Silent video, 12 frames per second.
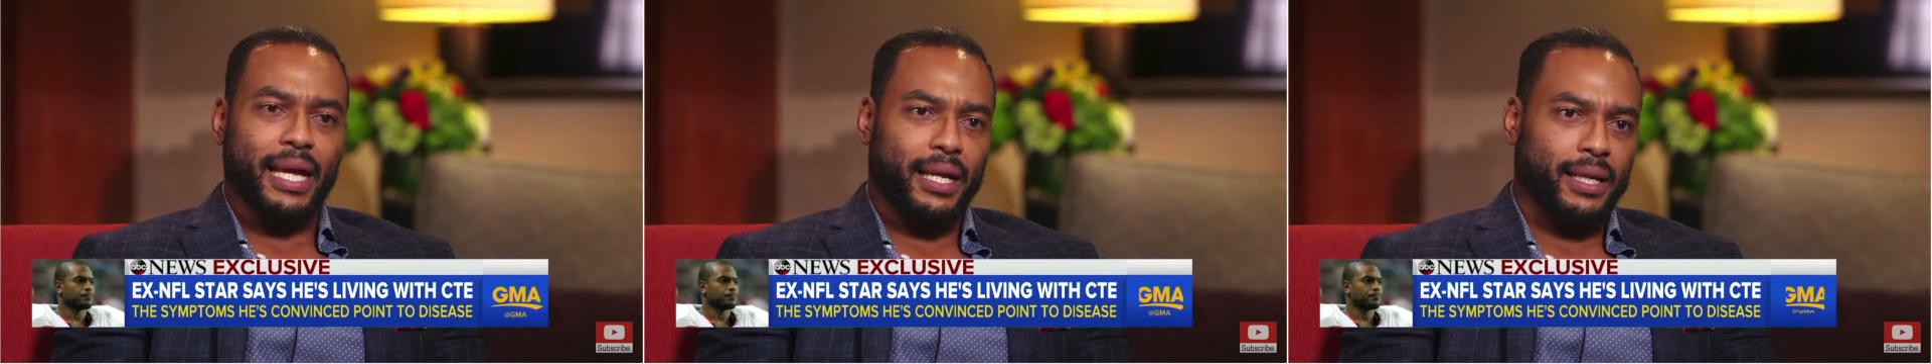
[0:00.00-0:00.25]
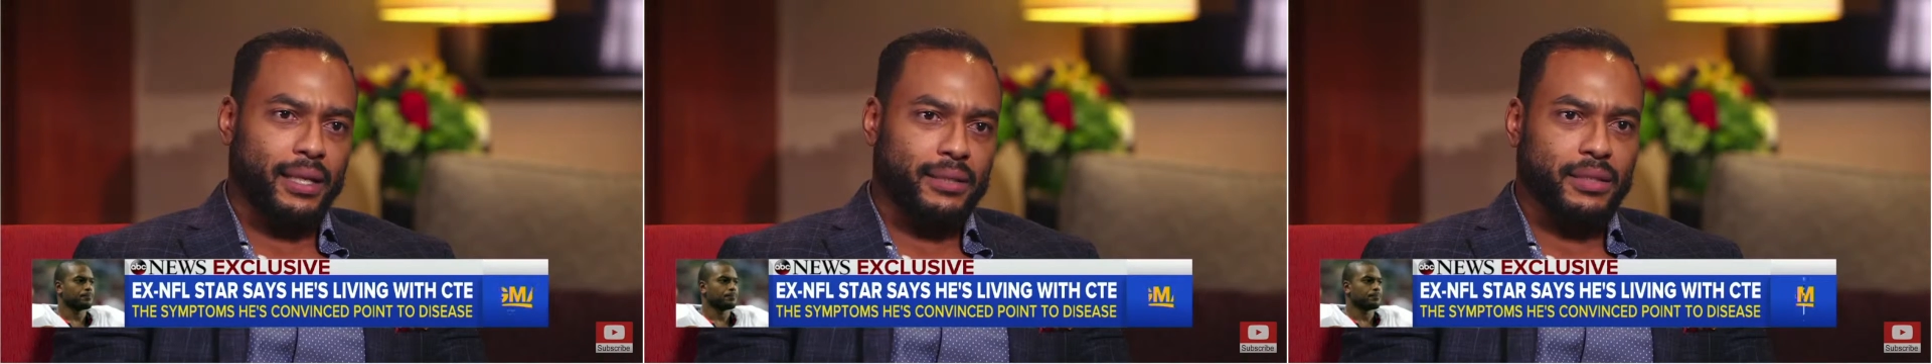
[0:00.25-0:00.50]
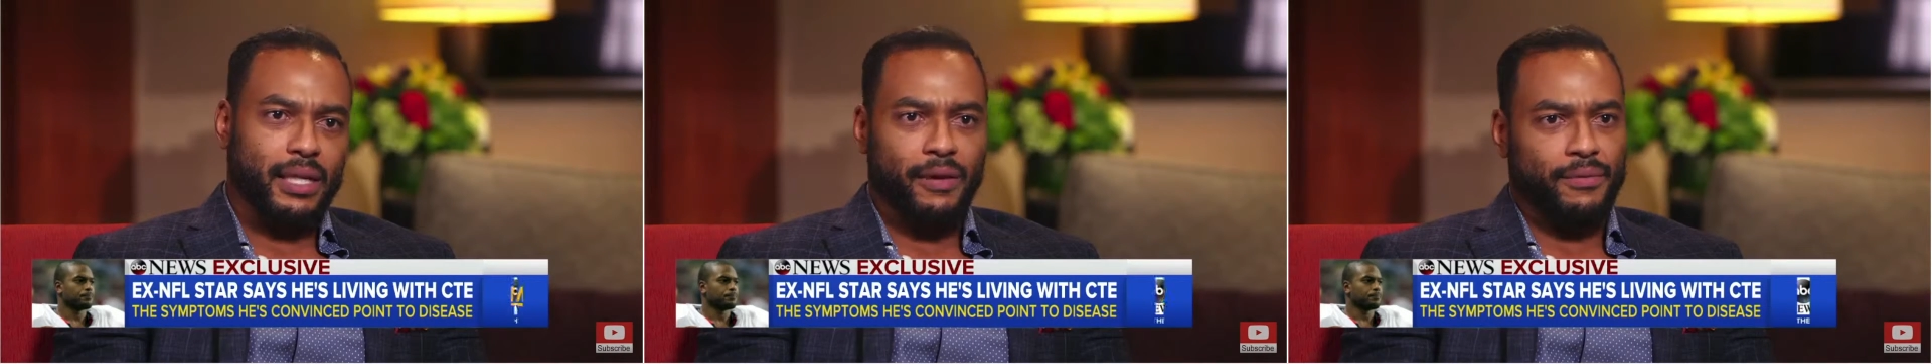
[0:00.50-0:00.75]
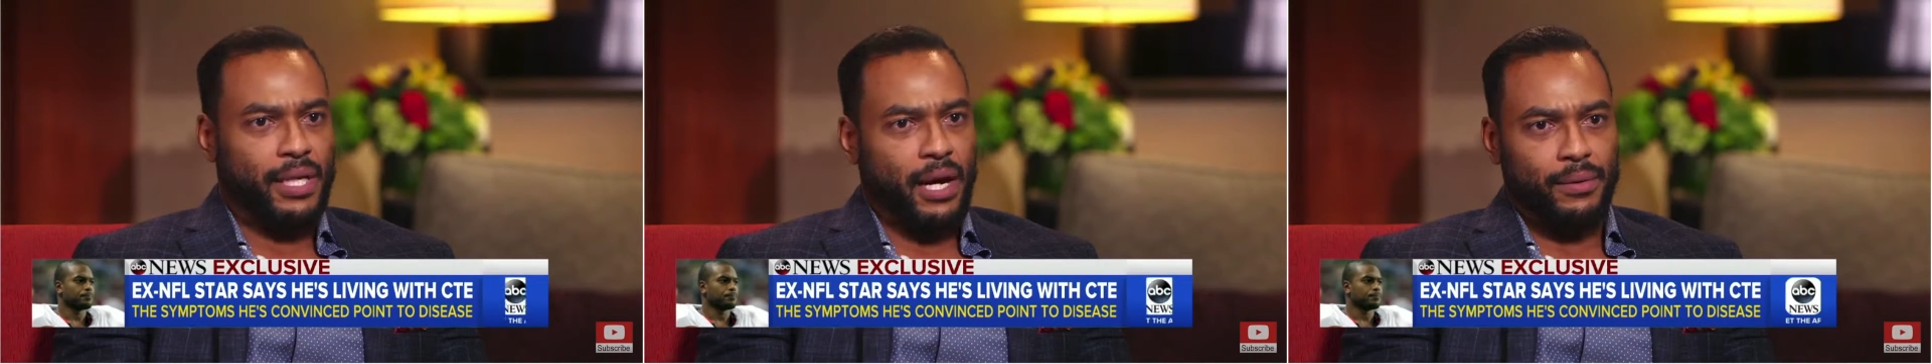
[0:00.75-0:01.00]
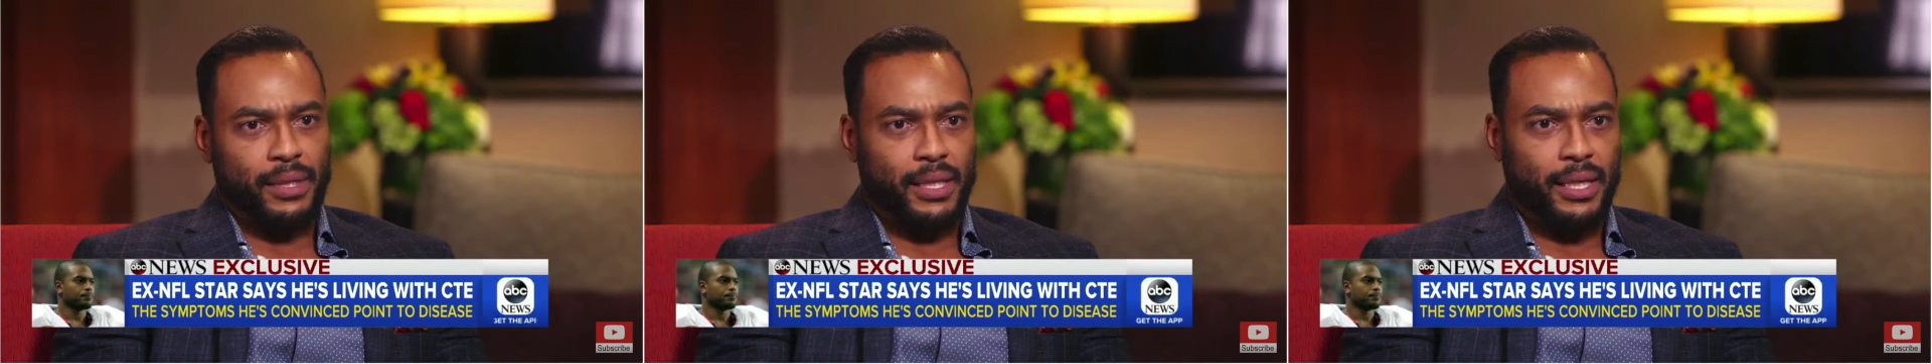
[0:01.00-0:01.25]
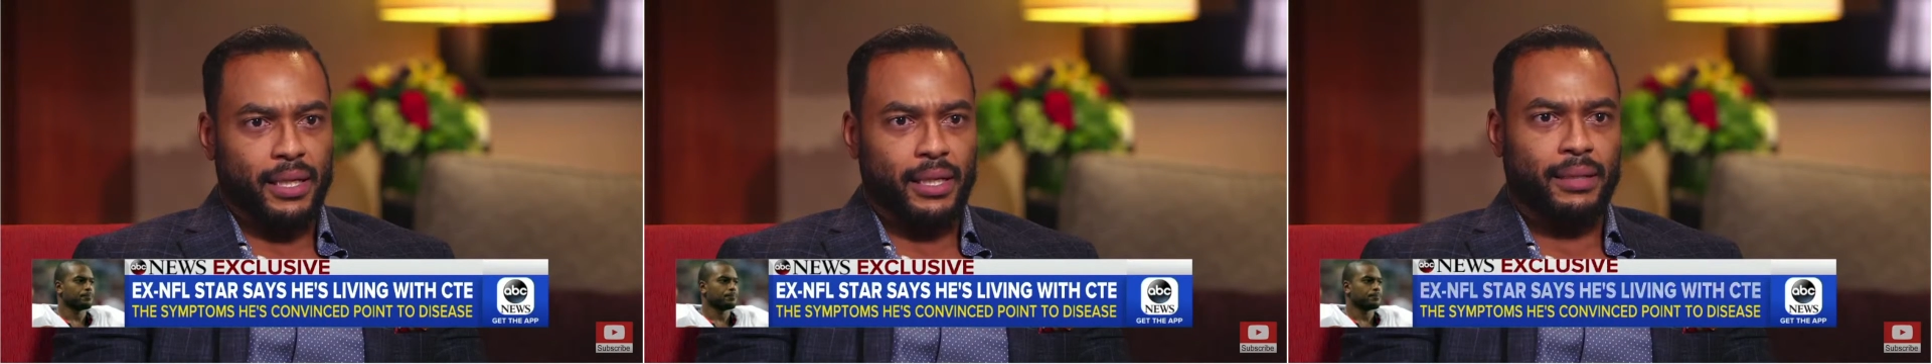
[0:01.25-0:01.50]
headaches every now and
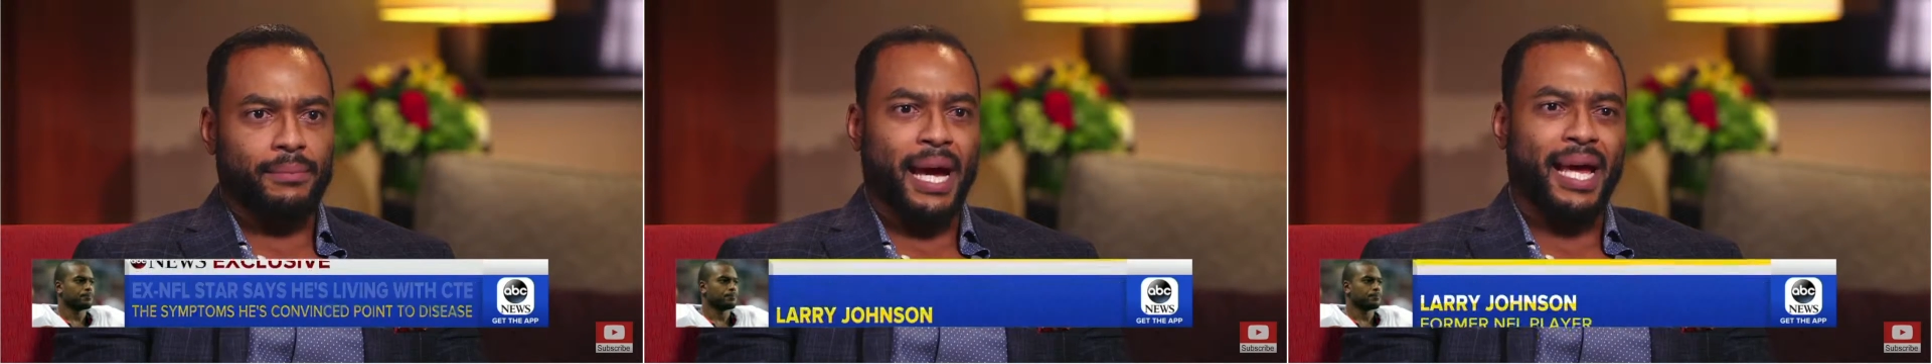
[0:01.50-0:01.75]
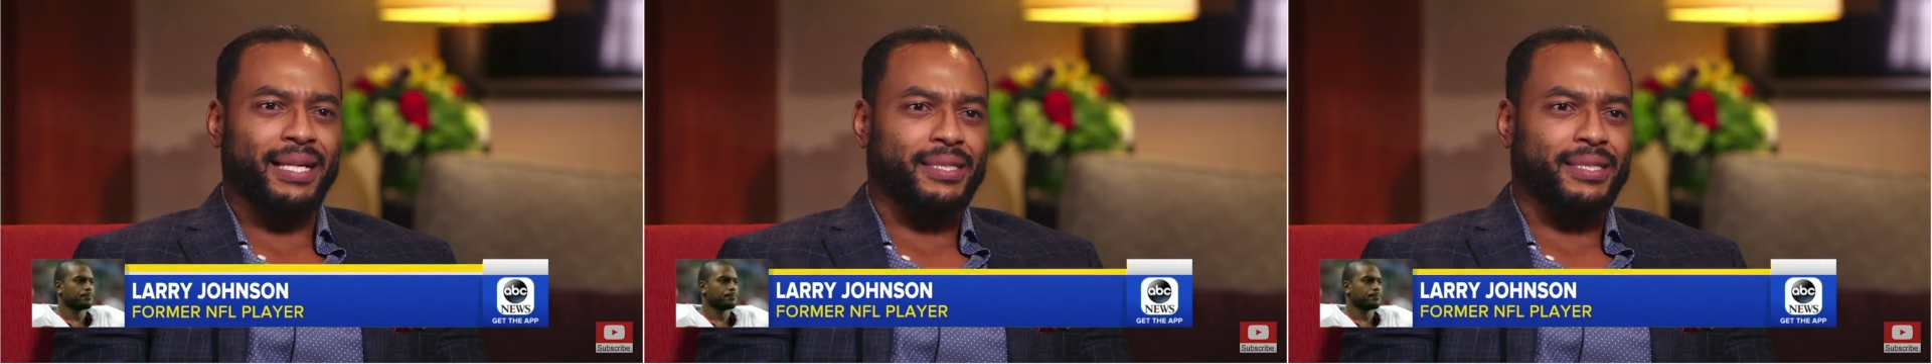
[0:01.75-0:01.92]
again, and my